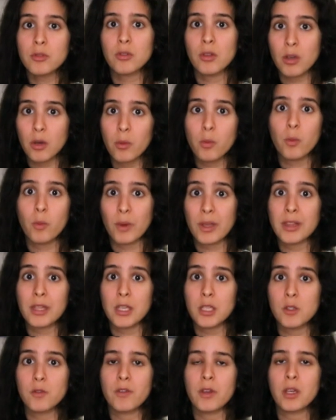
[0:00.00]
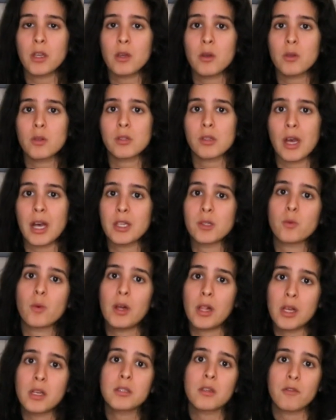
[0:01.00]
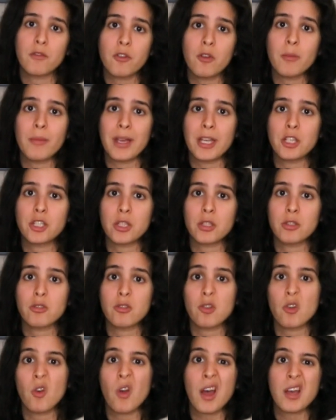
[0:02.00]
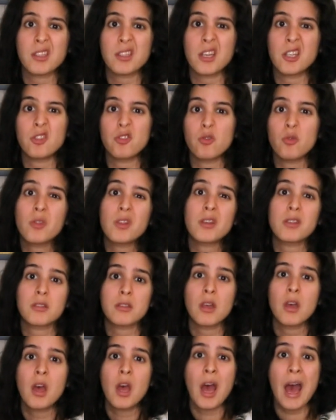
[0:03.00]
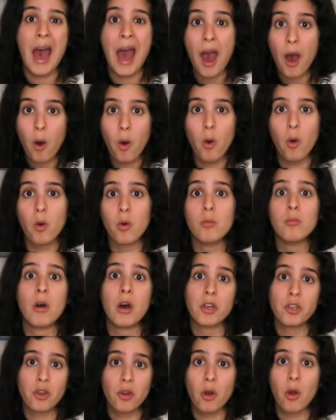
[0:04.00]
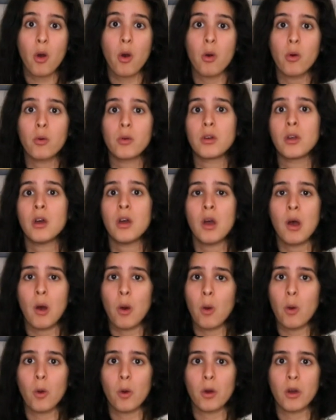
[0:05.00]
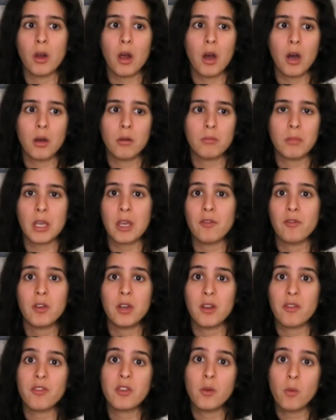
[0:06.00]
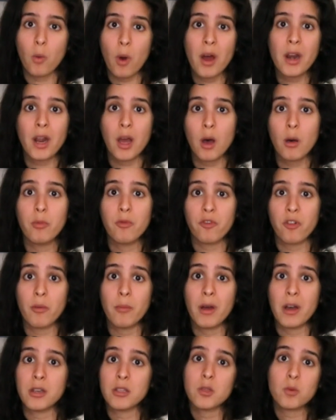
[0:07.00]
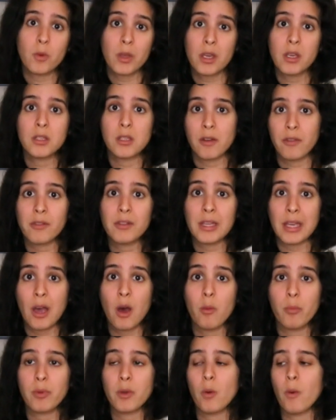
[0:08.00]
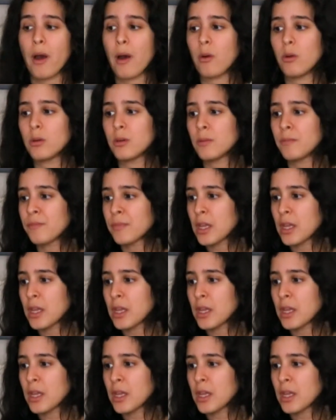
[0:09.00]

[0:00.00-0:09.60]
with these videos as well as information, so you guys can do this at home on your own, or even if you want help from us, we can definitely help you out.